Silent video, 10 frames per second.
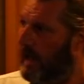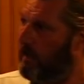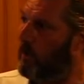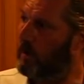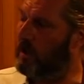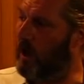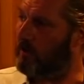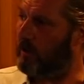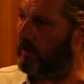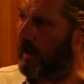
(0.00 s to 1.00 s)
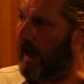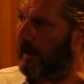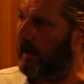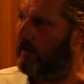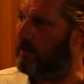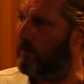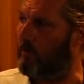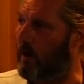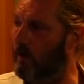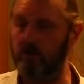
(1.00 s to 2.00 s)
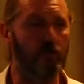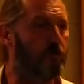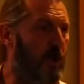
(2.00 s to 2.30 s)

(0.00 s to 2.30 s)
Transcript: He will not attack until roads and